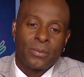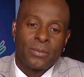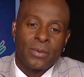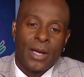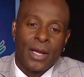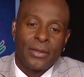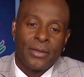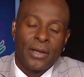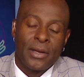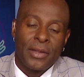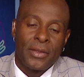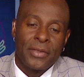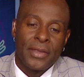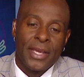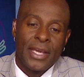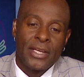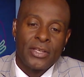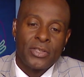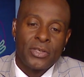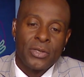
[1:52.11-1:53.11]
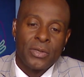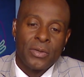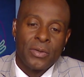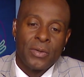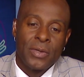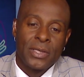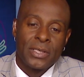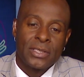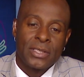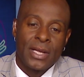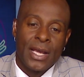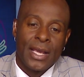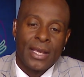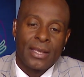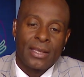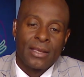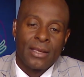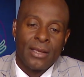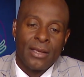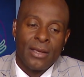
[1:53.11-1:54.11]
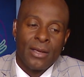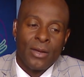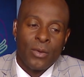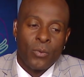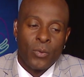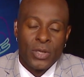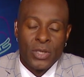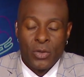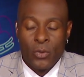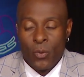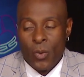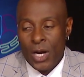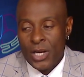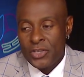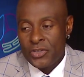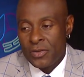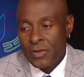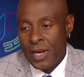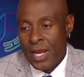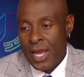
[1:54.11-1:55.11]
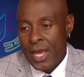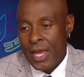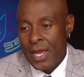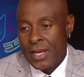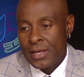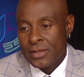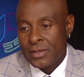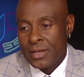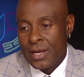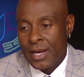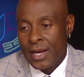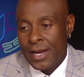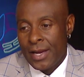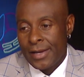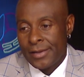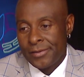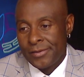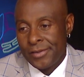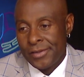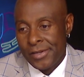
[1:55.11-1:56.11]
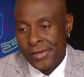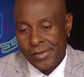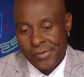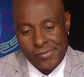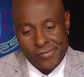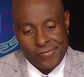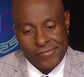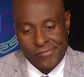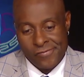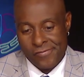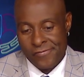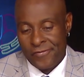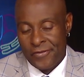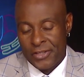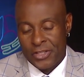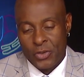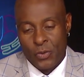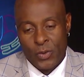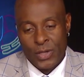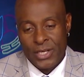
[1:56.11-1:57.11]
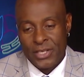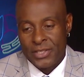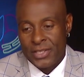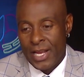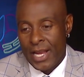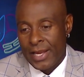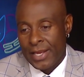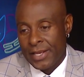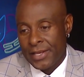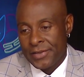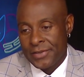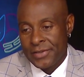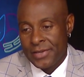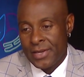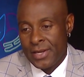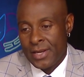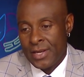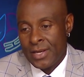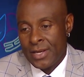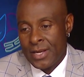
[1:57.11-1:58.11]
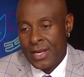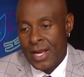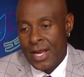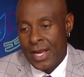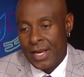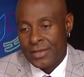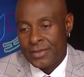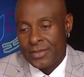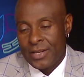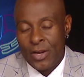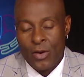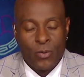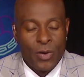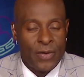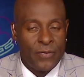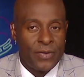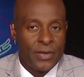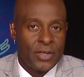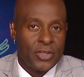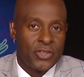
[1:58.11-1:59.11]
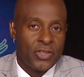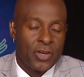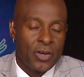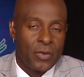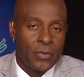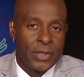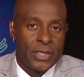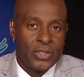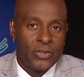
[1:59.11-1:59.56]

another thing, too, is like when you wash your hands, for 20 seconds, stay away from the sugary